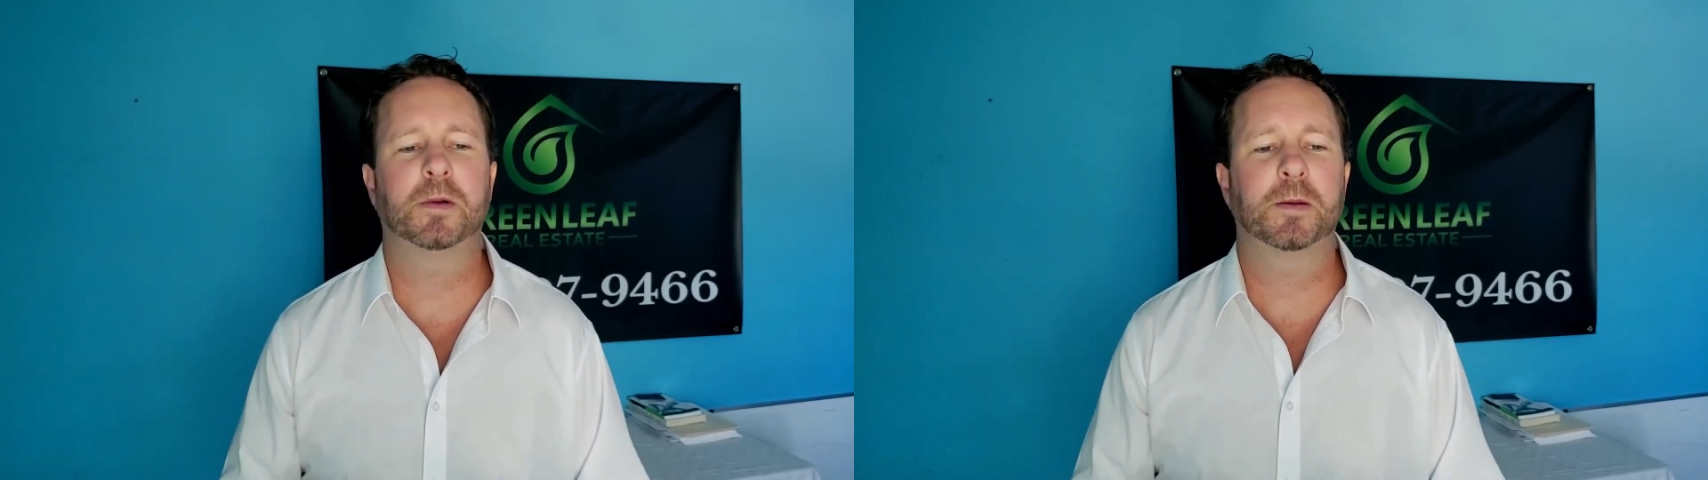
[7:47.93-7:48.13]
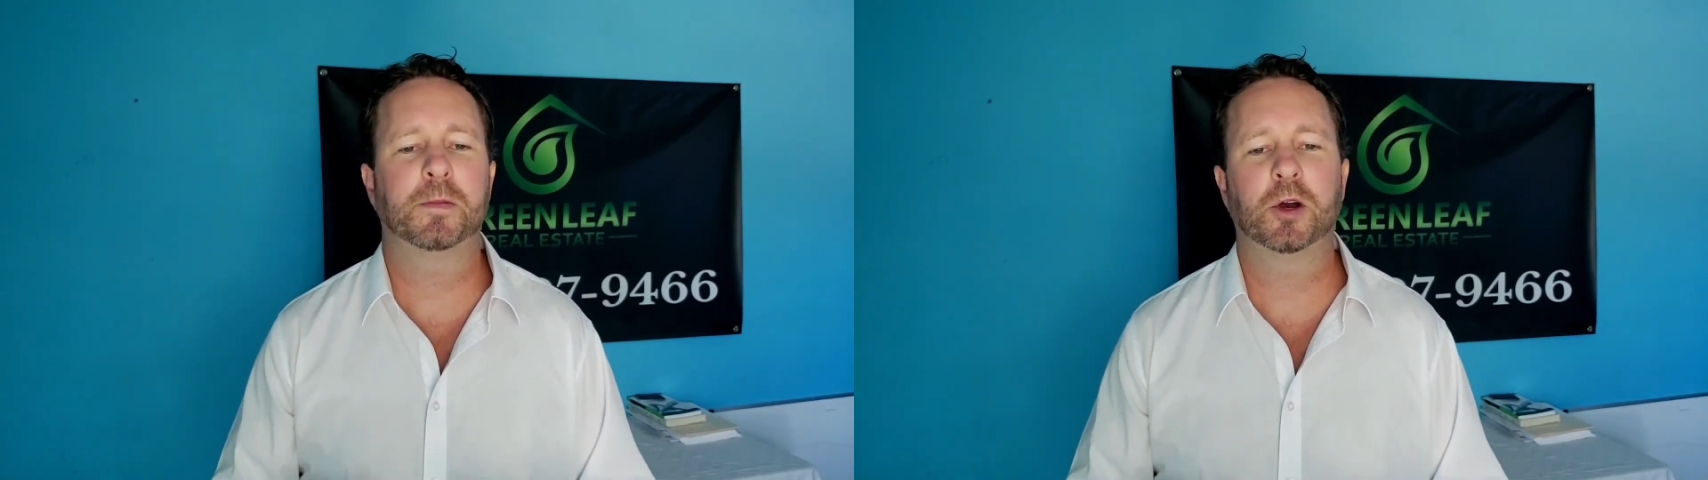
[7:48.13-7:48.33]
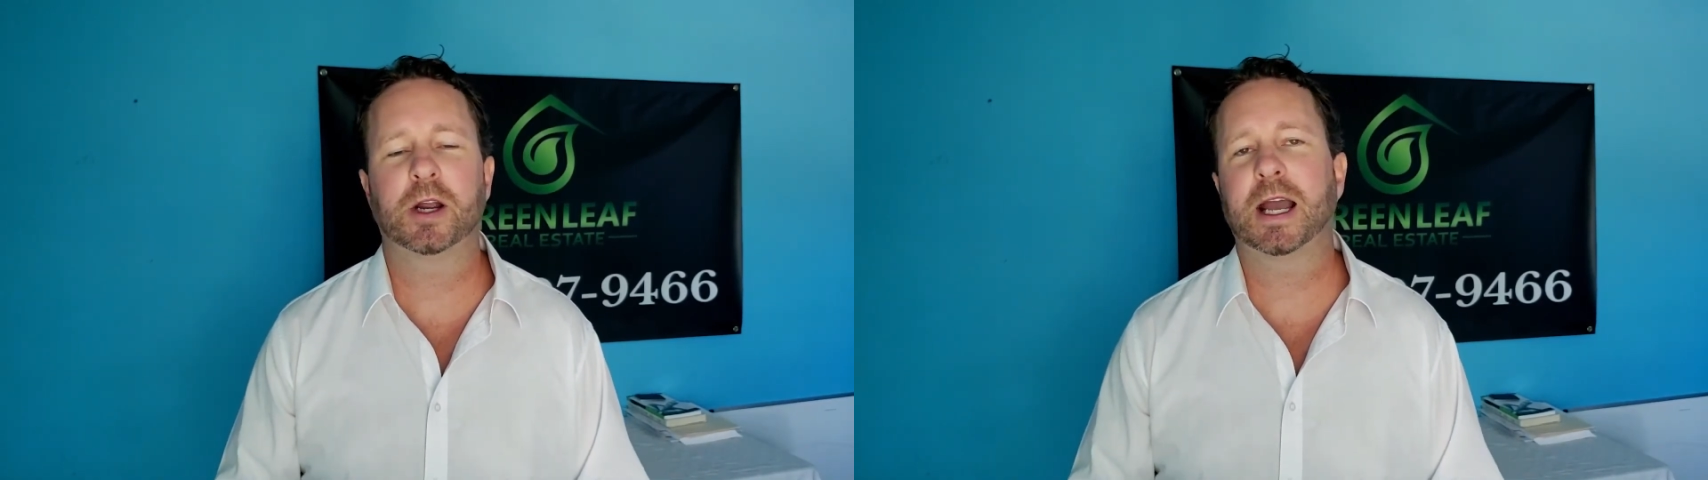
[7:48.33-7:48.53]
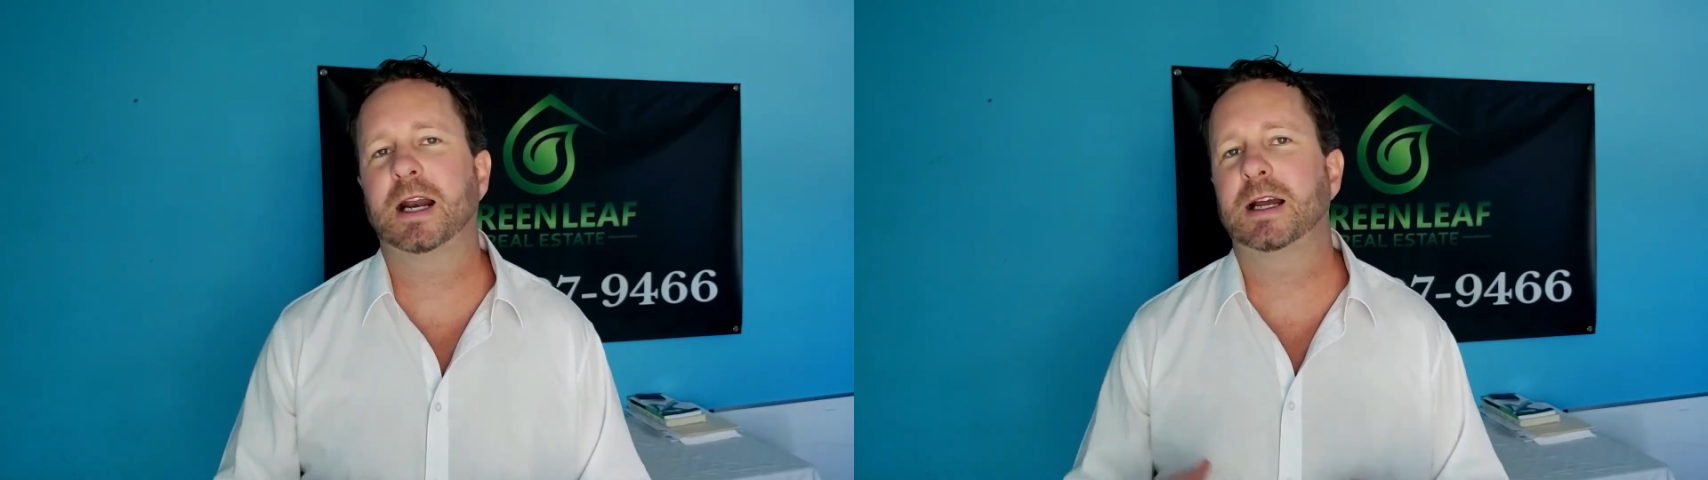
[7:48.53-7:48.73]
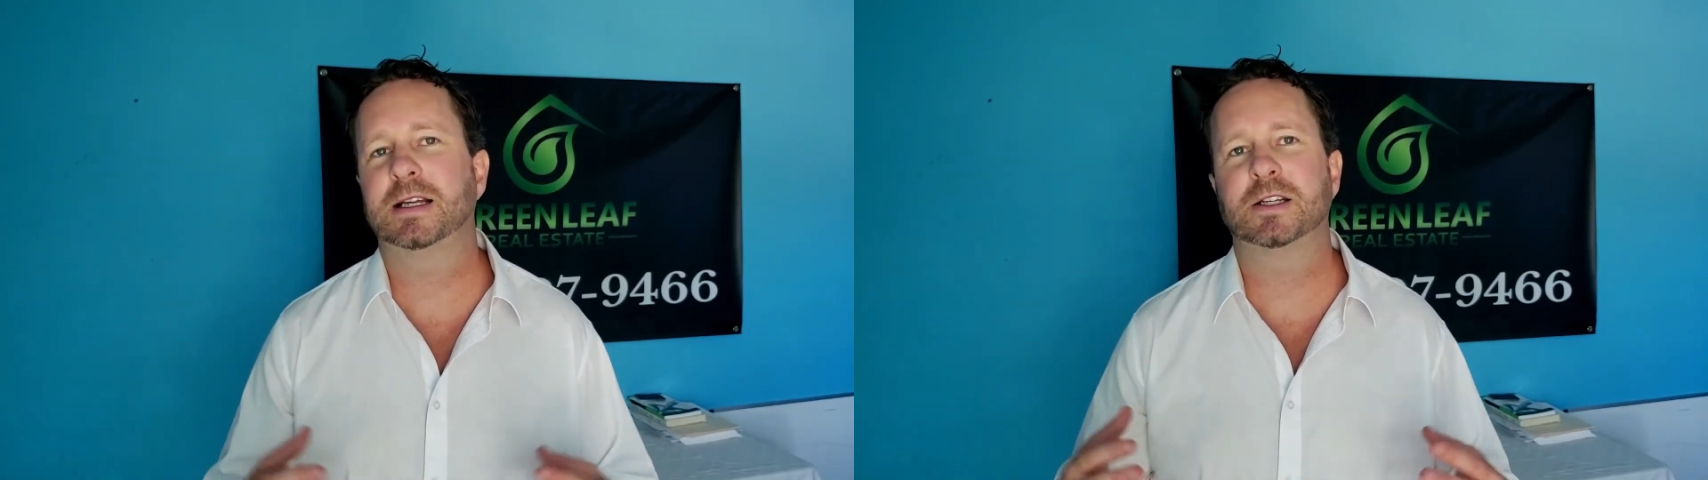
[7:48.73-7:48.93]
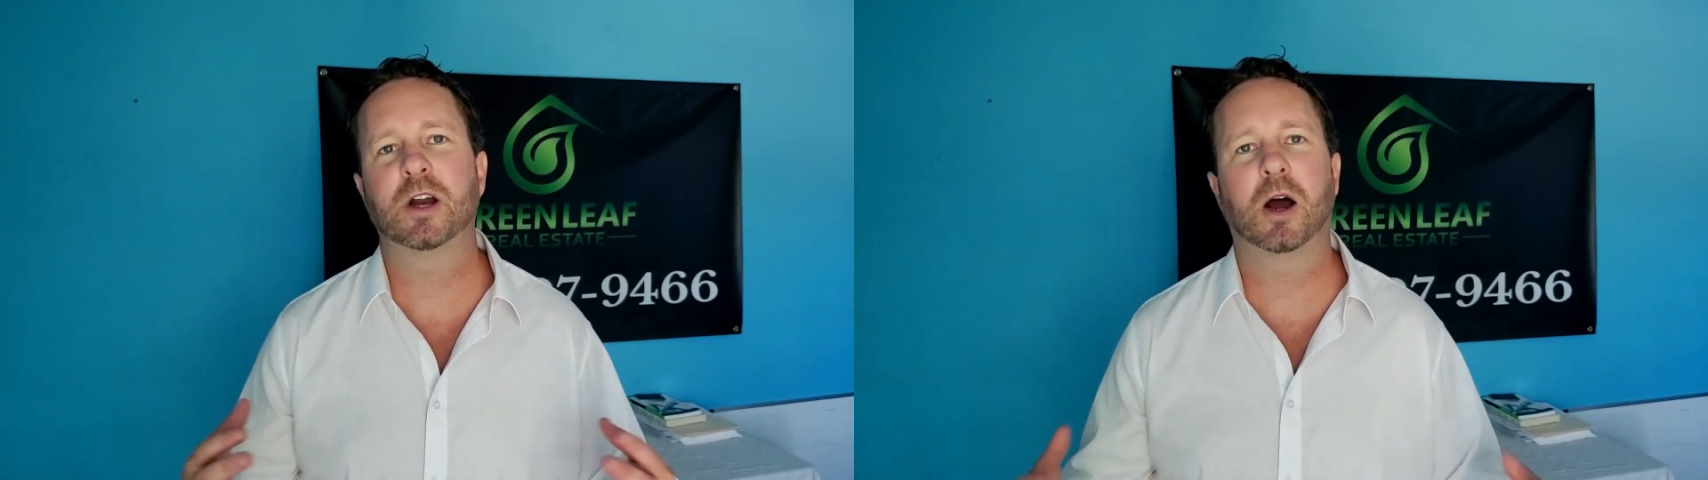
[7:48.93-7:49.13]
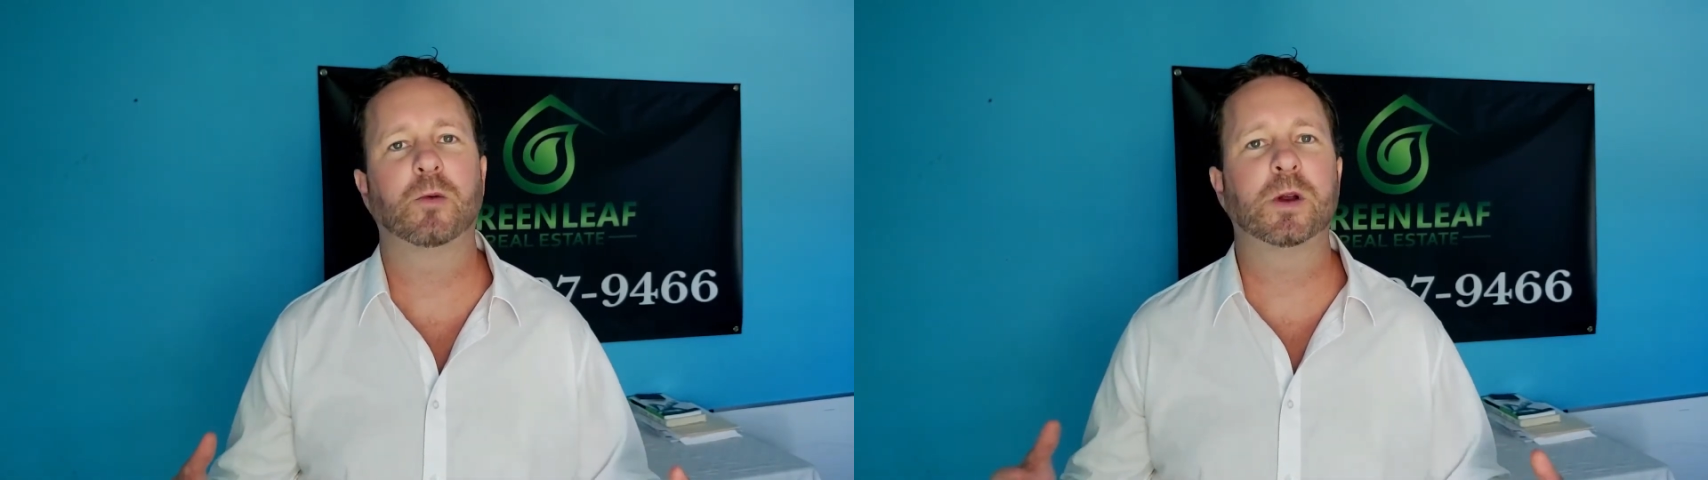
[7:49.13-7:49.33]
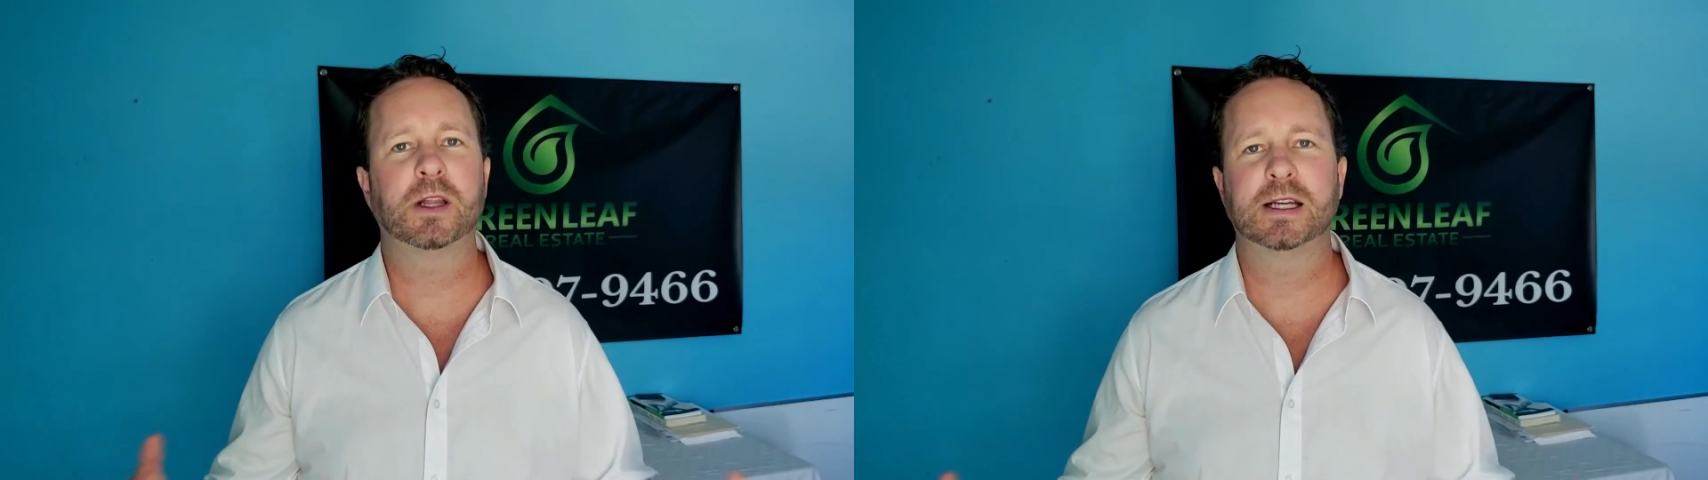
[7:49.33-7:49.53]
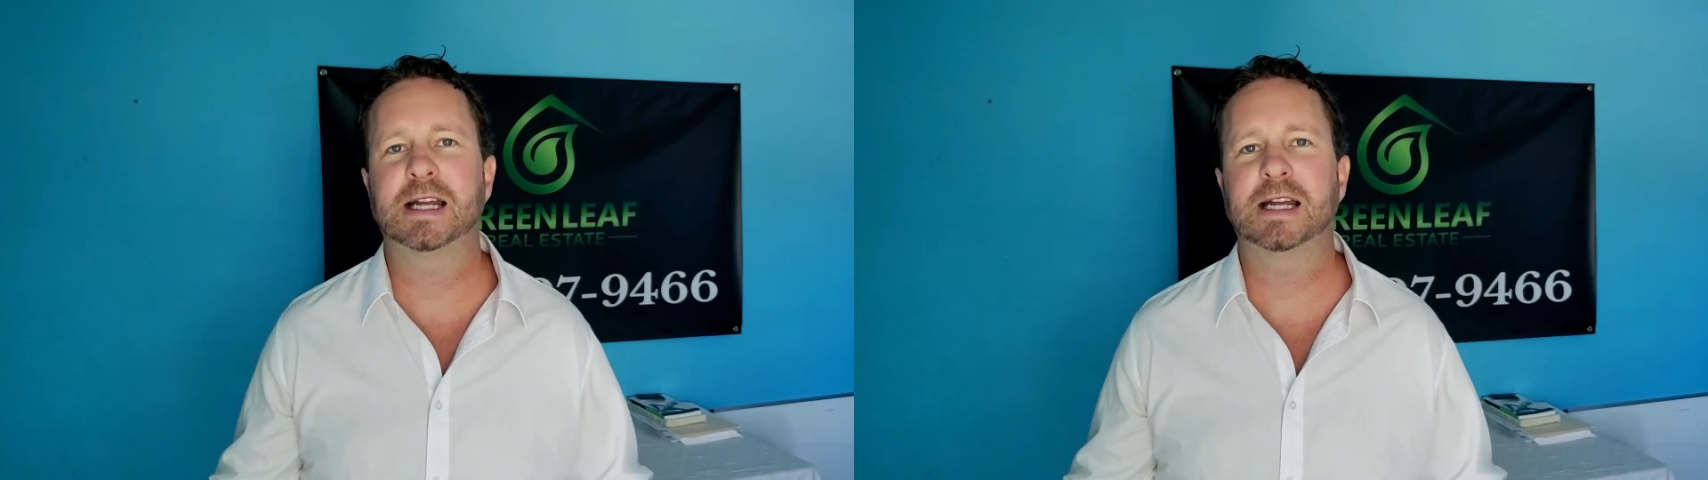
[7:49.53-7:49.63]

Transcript: but Murrieta is not really